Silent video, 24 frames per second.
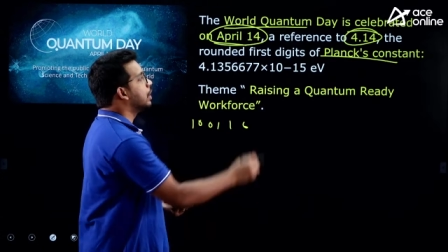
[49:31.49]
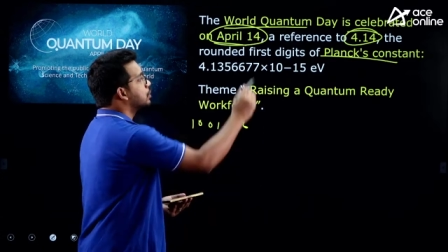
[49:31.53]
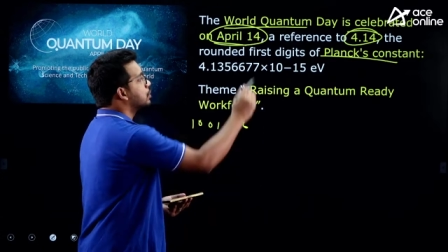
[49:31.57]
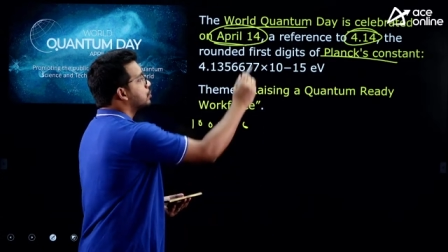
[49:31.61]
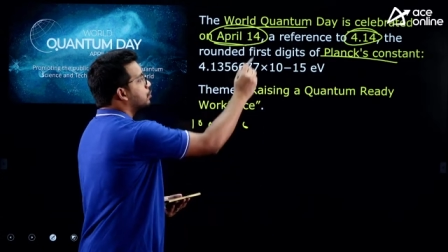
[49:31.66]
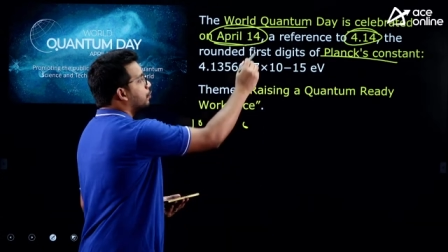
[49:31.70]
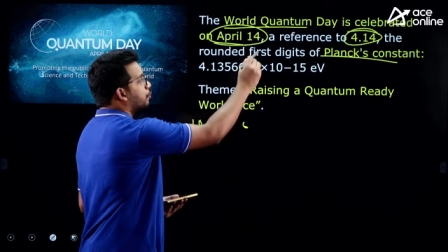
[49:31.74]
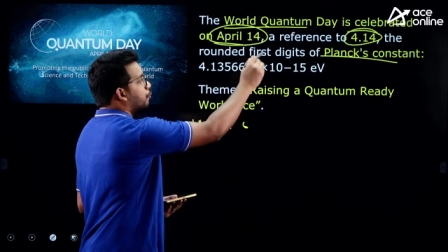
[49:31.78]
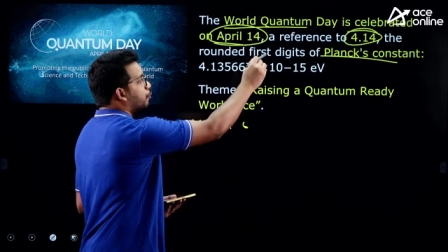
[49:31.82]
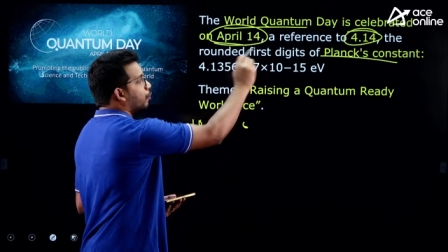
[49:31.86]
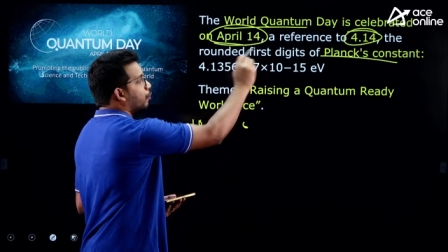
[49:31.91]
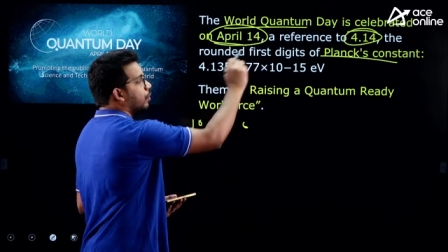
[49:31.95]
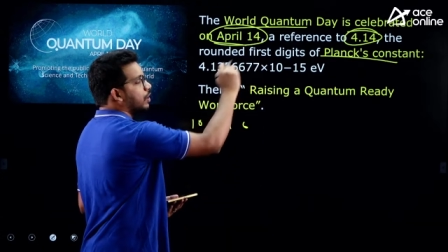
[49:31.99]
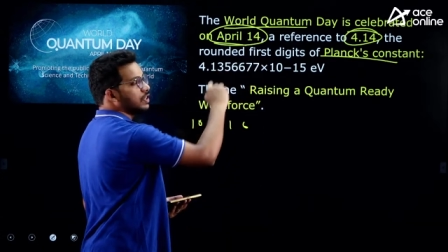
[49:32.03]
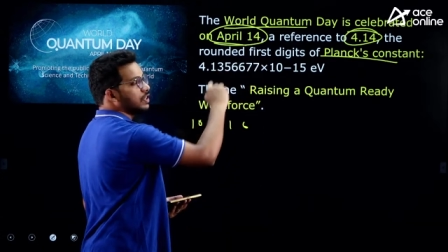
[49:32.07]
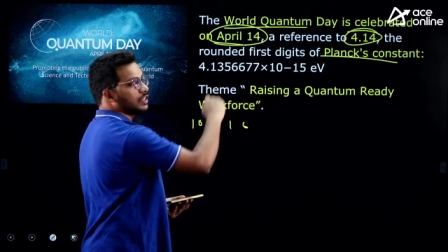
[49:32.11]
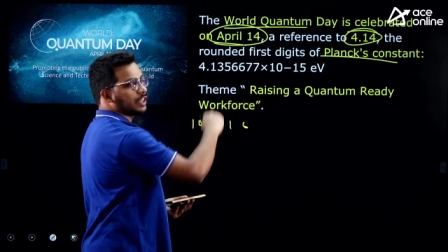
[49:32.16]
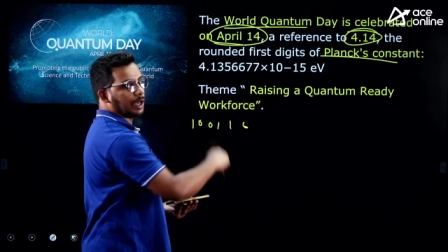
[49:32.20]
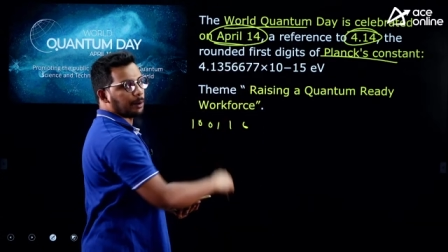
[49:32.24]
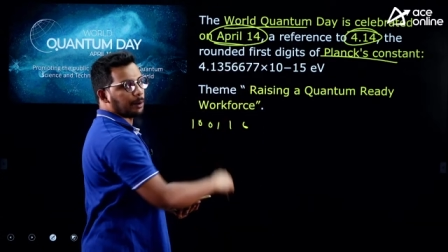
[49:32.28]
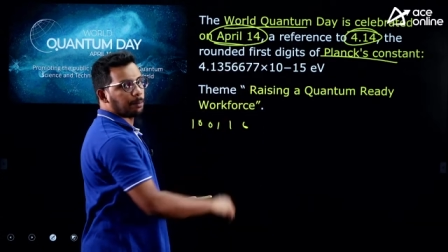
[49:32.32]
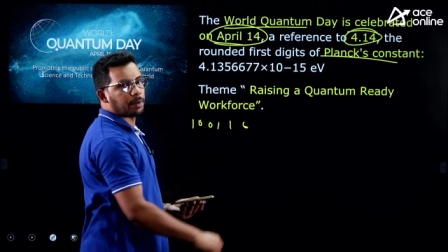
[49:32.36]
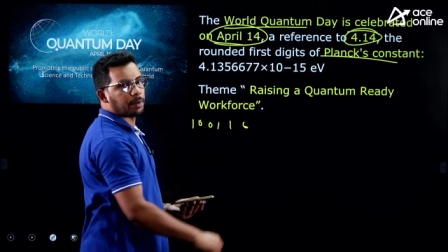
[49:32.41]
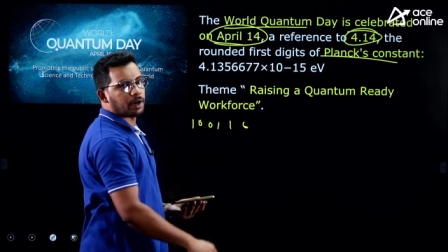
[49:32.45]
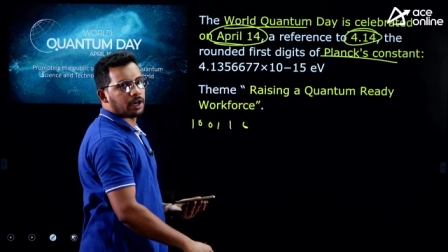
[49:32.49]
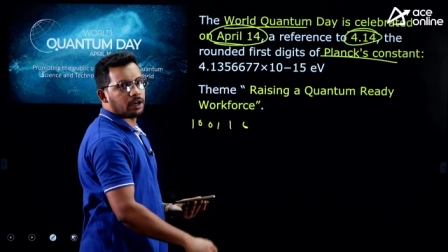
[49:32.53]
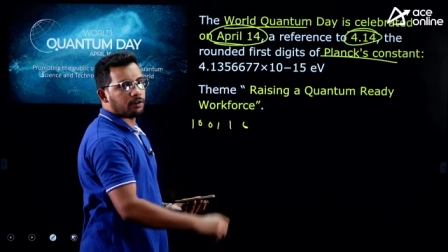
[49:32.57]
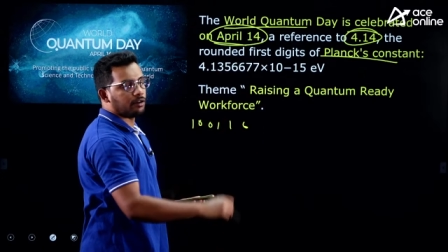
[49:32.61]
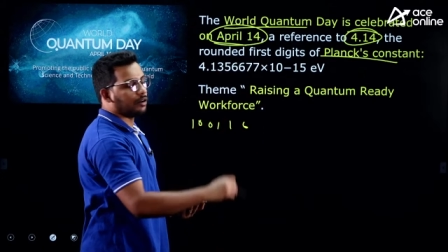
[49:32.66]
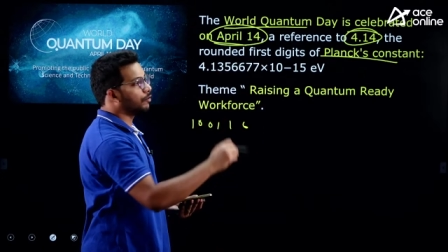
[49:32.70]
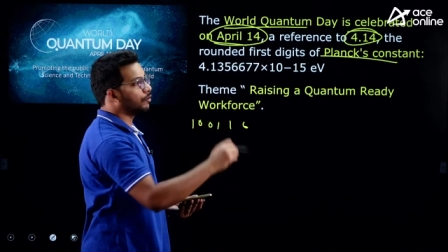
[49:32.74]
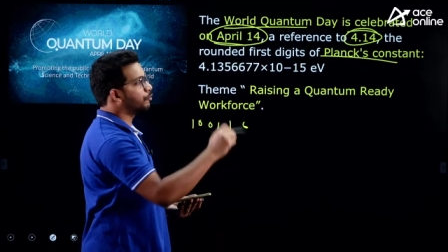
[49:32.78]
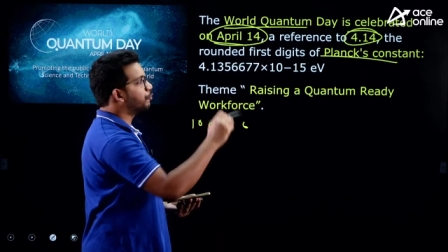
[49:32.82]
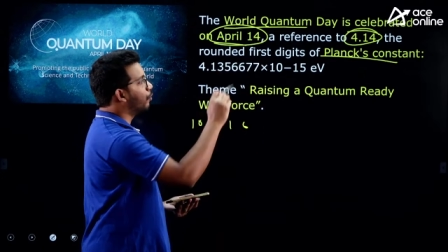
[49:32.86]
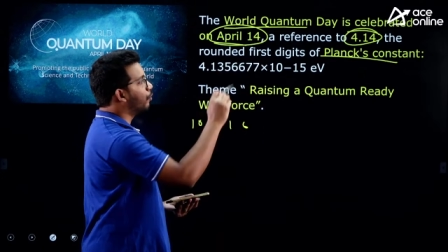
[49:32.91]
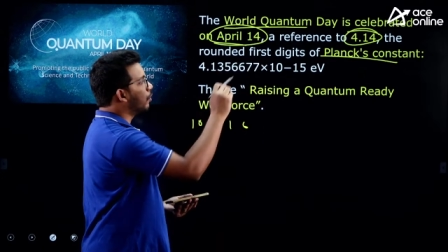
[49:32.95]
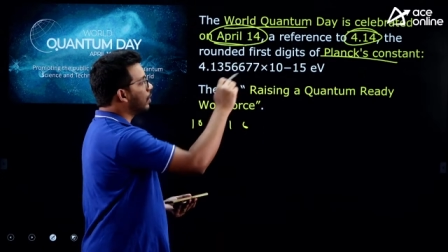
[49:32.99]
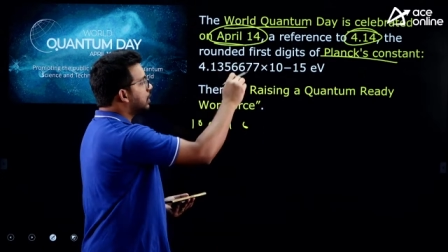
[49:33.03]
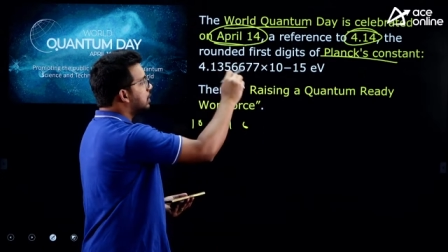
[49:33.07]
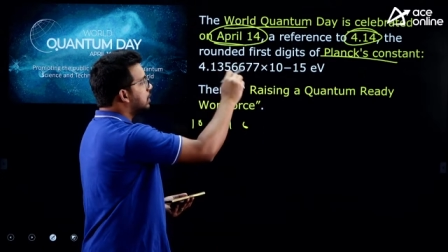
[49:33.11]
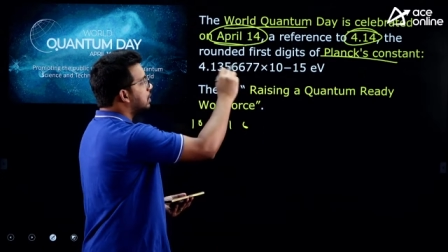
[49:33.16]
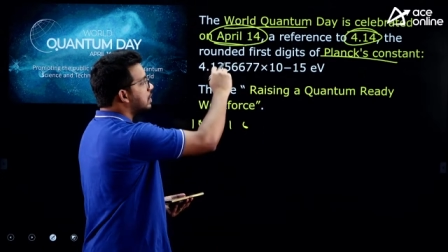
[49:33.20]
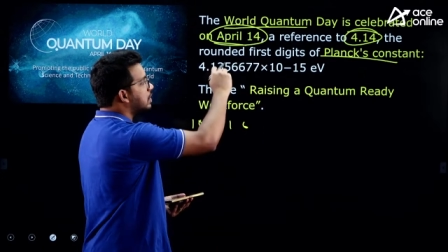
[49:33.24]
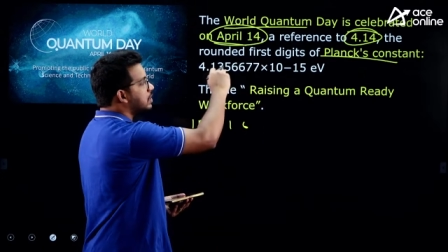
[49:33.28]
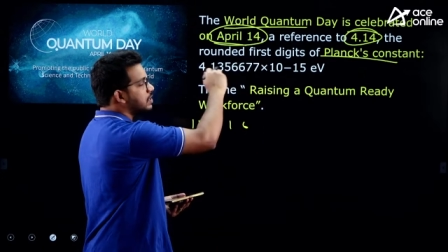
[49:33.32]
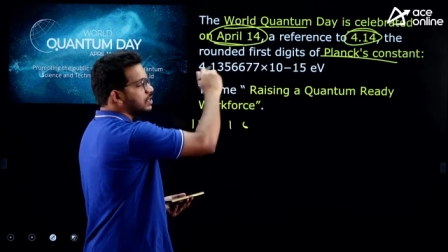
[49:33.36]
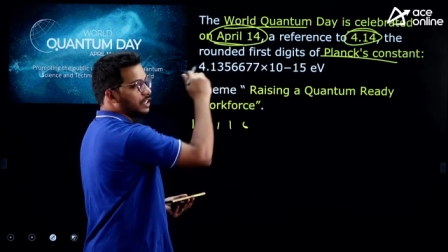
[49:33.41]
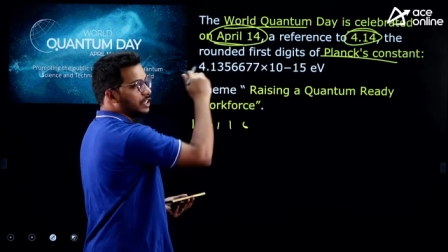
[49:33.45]
So, 4 is April 14
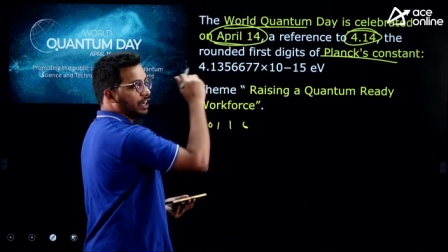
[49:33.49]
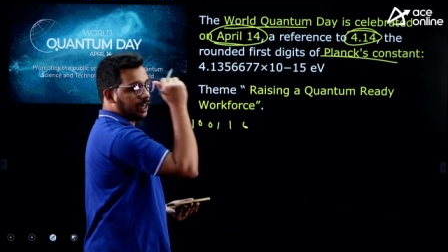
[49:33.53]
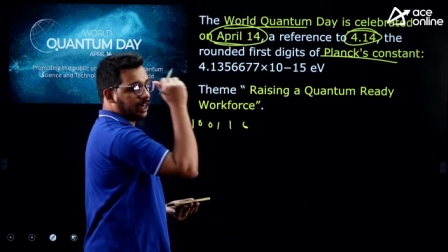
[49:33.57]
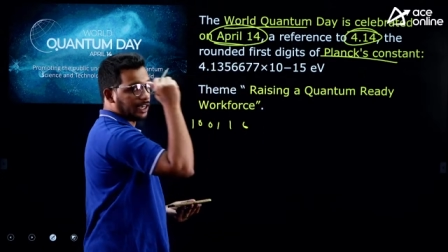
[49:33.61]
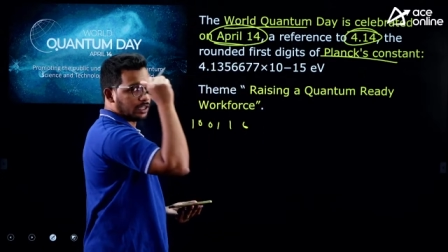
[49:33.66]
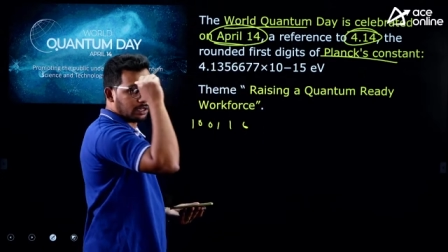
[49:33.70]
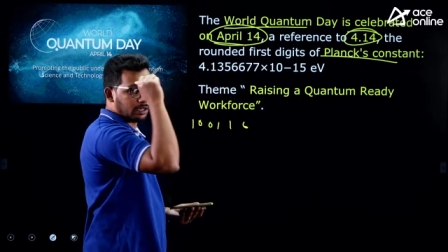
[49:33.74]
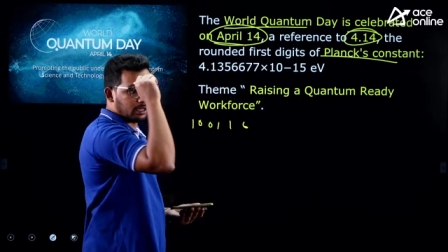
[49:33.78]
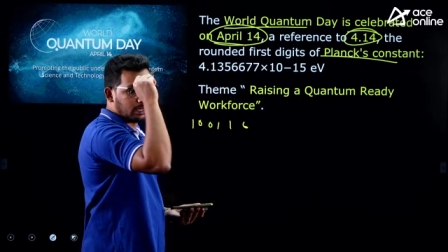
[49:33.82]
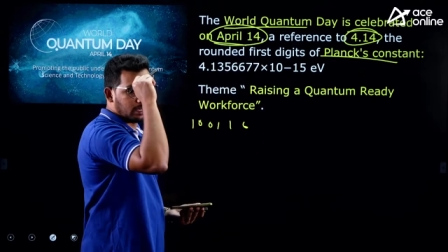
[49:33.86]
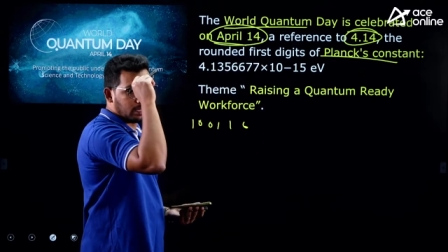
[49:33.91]
is date